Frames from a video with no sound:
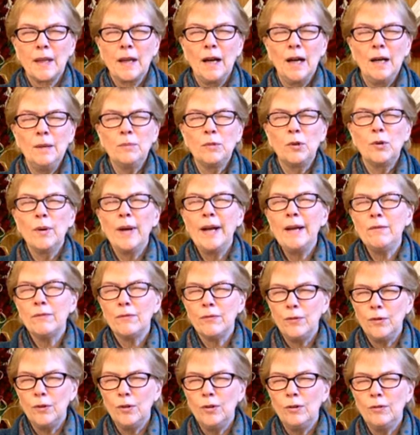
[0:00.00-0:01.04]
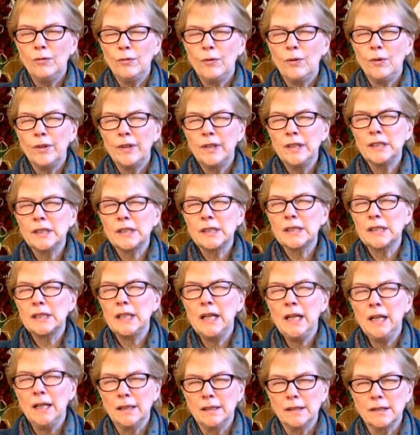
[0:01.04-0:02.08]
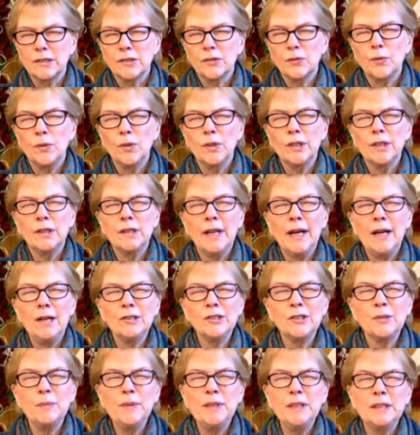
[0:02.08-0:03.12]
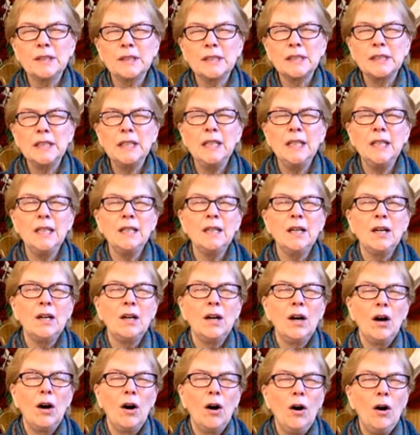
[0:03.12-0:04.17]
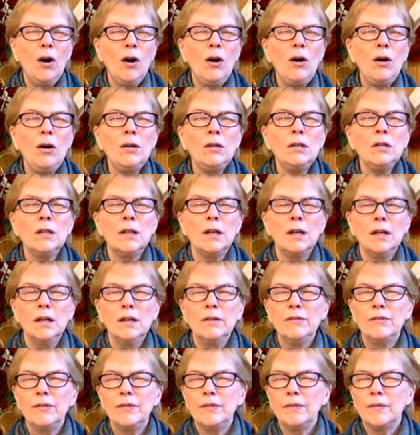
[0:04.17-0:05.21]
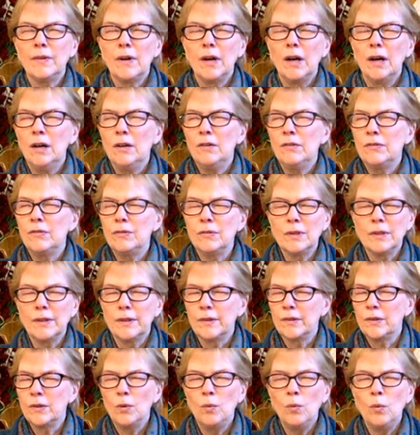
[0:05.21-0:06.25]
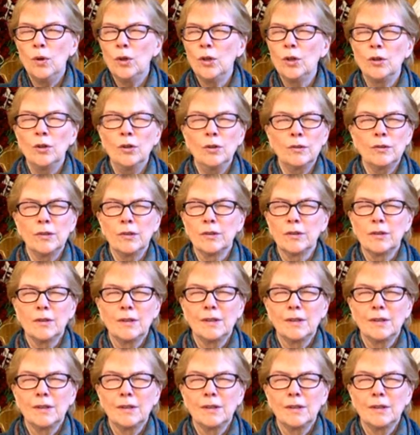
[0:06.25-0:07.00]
I'm grateful for this stance, for it allows me to see all of the world